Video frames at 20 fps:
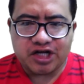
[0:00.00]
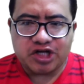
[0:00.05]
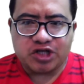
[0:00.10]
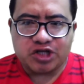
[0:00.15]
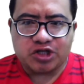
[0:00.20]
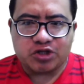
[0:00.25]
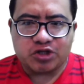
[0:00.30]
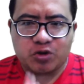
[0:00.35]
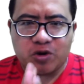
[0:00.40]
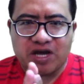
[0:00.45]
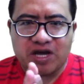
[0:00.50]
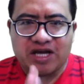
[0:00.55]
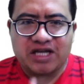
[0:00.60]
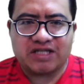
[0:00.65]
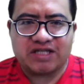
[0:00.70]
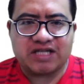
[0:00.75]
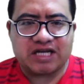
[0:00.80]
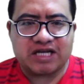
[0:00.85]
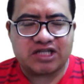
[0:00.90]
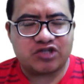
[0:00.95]
So it
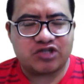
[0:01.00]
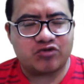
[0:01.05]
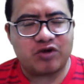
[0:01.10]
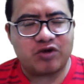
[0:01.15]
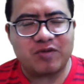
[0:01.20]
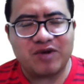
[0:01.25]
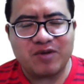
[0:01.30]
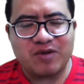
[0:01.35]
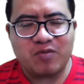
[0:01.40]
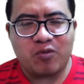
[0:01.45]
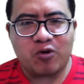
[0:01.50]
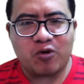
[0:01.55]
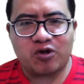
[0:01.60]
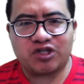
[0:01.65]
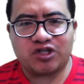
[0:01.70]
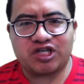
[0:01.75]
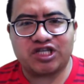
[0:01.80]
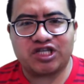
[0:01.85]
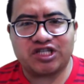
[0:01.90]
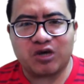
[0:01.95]
is extremely
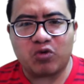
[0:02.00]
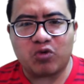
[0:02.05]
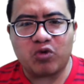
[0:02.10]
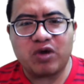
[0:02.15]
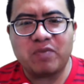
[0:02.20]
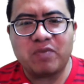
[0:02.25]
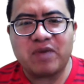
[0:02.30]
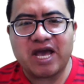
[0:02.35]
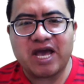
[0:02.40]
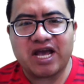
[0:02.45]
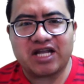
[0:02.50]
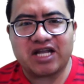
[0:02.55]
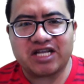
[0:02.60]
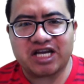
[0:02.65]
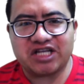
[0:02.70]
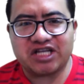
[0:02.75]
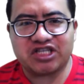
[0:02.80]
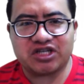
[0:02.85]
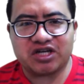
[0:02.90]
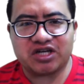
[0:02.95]
important that we pay
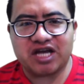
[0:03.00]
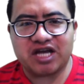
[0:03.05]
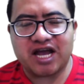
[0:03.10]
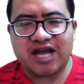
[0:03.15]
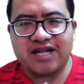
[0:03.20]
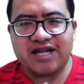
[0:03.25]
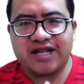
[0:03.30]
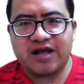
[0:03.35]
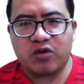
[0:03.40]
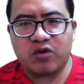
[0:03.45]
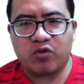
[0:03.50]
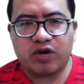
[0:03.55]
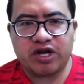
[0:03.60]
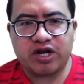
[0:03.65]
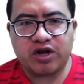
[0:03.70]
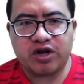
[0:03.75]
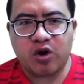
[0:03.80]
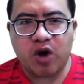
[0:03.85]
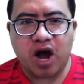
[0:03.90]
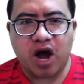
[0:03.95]
attention and that
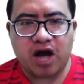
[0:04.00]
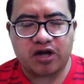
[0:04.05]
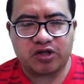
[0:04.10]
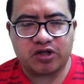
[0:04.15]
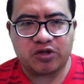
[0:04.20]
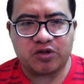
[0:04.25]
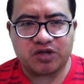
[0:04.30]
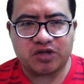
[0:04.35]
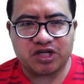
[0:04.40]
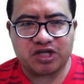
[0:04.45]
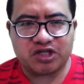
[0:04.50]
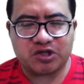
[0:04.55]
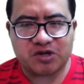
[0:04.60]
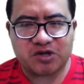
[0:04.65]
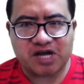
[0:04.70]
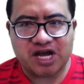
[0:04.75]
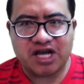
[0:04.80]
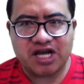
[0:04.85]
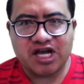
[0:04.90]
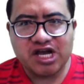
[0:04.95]
we know how to do this,
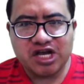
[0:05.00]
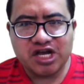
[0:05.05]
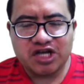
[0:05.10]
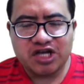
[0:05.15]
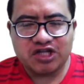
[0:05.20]
okay?